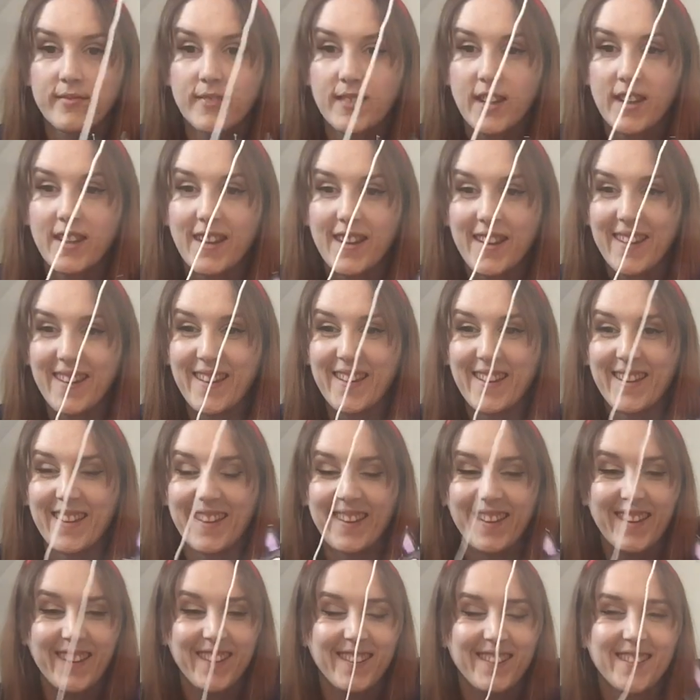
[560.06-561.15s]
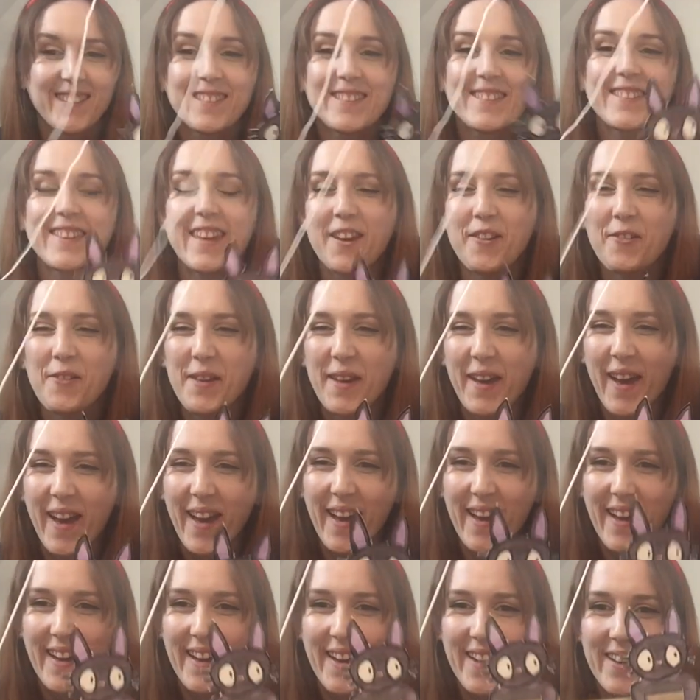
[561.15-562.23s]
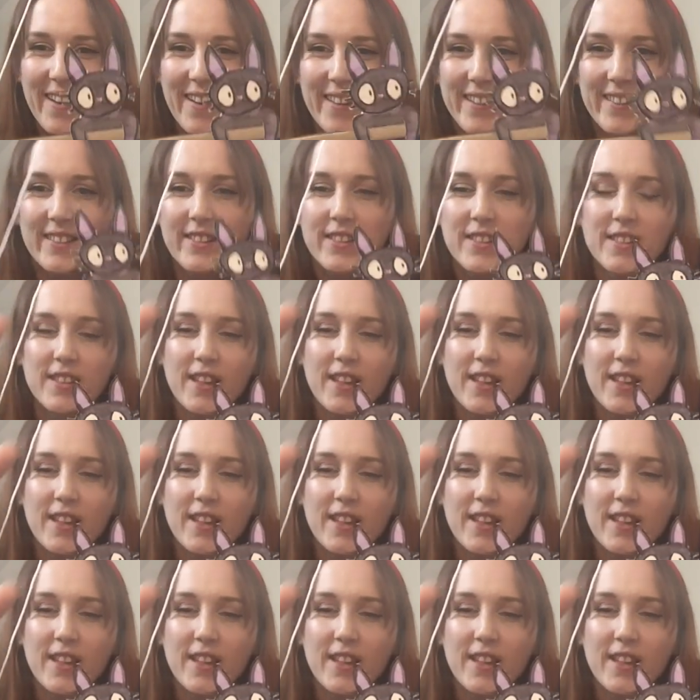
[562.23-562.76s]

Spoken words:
Ta-da! There we go!